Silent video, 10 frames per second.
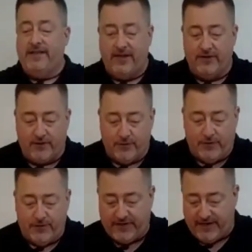The other
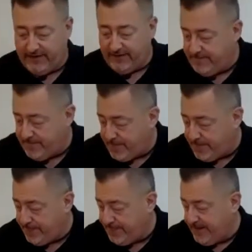cool thing
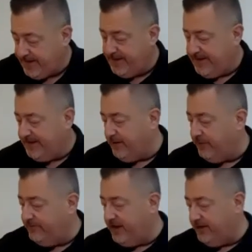that
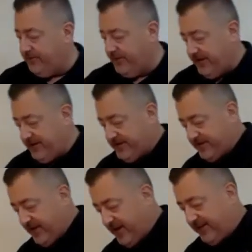we've done for the
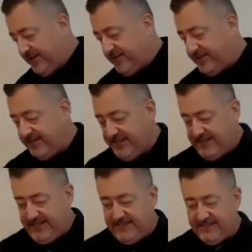installers
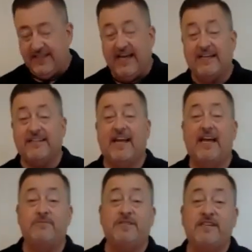is a lot of
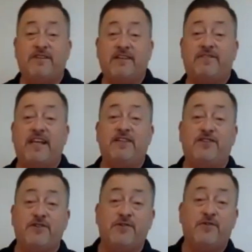times, even if they
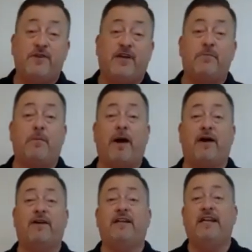do come
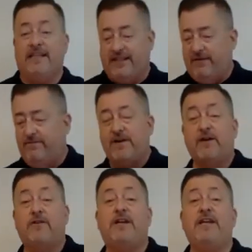apart, they're
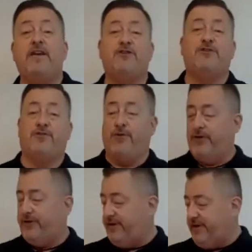very
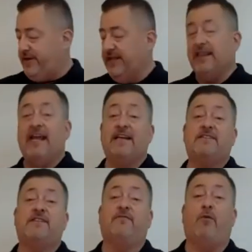short
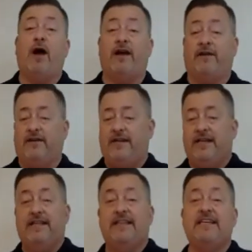lengths of wire.
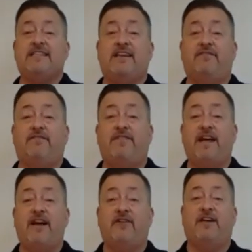These have
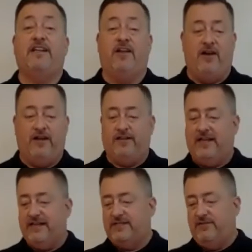very long
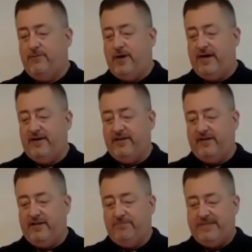lengths of wire to
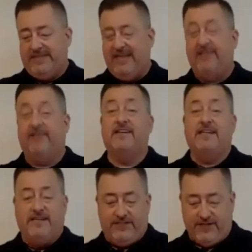clip together.
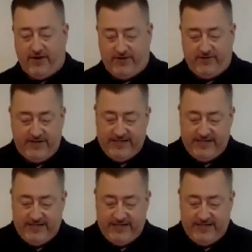So